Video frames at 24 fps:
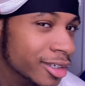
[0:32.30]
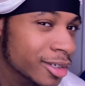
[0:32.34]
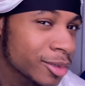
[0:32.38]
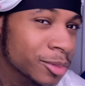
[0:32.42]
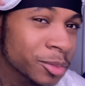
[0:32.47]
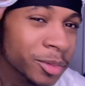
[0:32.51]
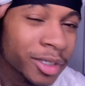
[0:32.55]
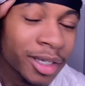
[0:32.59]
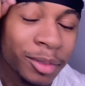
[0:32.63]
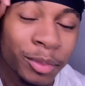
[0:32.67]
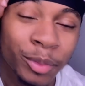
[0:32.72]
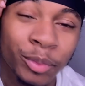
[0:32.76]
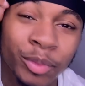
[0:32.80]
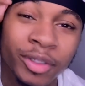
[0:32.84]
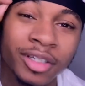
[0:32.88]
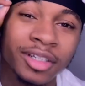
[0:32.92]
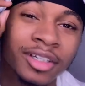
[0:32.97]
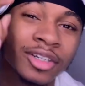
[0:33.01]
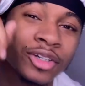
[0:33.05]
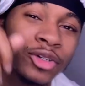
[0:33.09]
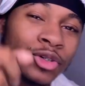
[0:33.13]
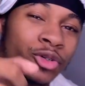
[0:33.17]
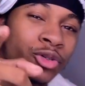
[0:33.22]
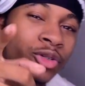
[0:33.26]
But I'm gonna put the
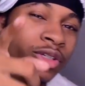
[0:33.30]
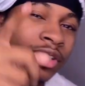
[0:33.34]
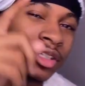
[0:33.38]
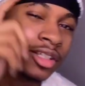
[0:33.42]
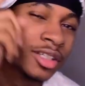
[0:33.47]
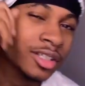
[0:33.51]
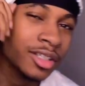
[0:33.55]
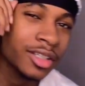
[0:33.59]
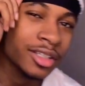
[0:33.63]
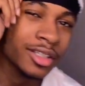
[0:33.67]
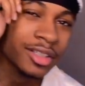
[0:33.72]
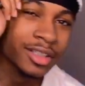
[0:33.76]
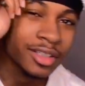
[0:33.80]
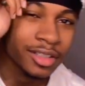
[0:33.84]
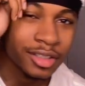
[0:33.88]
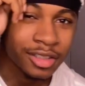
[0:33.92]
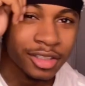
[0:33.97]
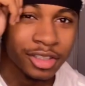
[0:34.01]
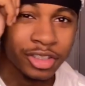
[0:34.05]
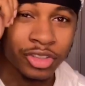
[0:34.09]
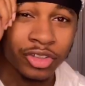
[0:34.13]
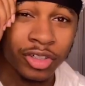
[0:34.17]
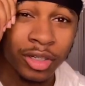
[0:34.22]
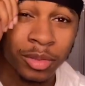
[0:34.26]
code in the uh,
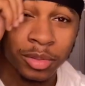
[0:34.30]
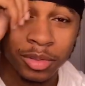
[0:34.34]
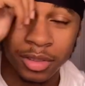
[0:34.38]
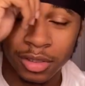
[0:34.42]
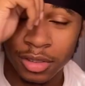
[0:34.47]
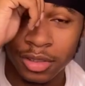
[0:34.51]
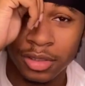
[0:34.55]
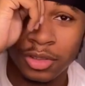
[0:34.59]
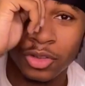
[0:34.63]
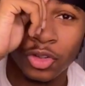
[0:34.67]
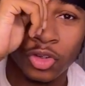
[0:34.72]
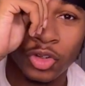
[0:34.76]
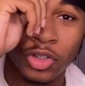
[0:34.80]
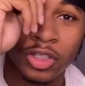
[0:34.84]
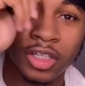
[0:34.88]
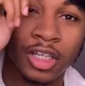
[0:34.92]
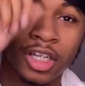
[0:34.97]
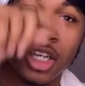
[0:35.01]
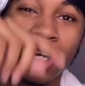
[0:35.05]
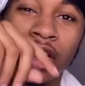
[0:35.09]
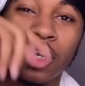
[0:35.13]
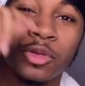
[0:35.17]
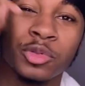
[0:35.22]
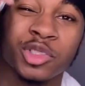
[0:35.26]
description or in the
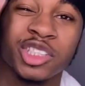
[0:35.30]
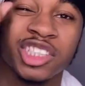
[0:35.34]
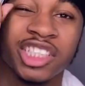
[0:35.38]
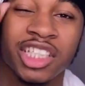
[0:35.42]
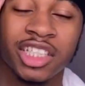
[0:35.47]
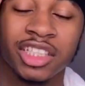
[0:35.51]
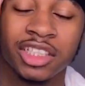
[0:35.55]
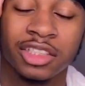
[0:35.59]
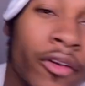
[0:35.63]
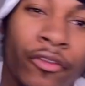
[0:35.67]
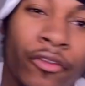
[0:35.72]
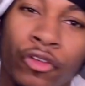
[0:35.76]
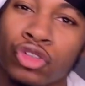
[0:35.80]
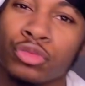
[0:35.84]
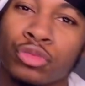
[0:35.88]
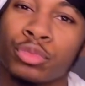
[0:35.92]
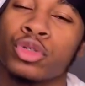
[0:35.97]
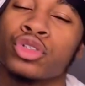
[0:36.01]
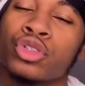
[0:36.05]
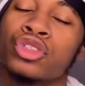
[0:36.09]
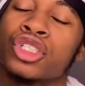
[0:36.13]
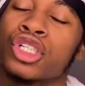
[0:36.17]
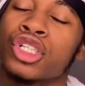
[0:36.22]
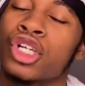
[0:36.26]
comment section. First
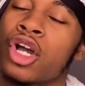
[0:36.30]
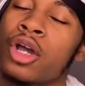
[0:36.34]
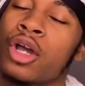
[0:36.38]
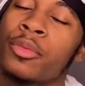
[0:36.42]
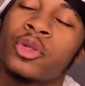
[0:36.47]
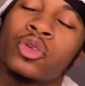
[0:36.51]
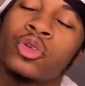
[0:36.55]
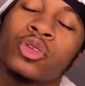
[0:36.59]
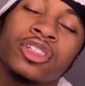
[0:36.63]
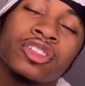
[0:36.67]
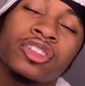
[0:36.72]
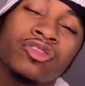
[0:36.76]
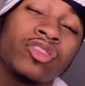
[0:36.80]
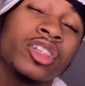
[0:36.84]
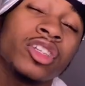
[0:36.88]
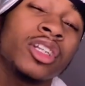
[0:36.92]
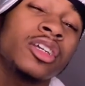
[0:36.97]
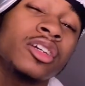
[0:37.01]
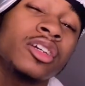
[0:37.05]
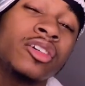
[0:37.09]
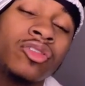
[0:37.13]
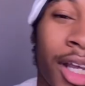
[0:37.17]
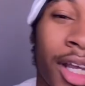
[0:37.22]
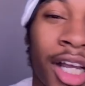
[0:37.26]
person comment on this
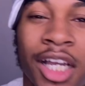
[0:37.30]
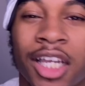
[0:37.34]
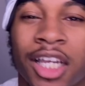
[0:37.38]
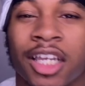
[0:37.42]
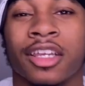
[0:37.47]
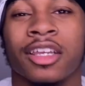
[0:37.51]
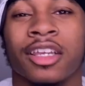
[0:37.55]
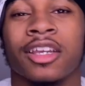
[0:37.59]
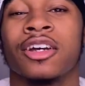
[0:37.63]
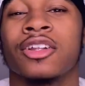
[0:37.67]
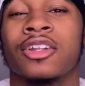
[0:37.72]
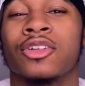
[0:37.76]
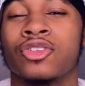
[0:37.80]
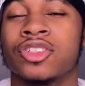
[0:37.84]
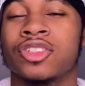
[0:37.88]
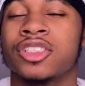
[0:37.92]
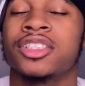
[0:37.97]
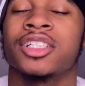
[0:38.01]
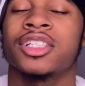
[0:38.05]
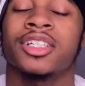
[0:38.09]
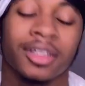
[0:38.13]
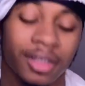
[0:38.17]
video, I'll give y'all a little something.